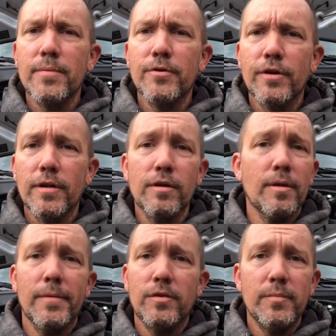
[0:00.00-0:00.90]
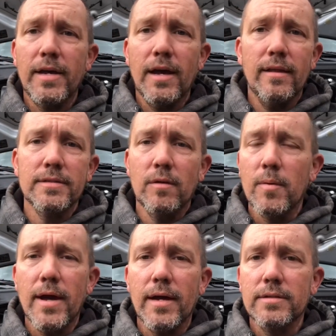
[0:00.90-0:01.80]
you're gonna. I mean, you need to be catless all the way
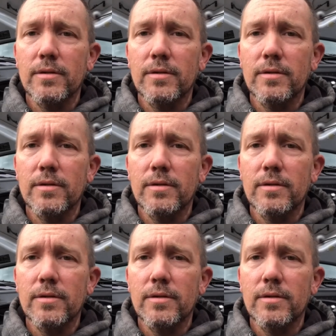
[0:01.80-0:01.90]
back.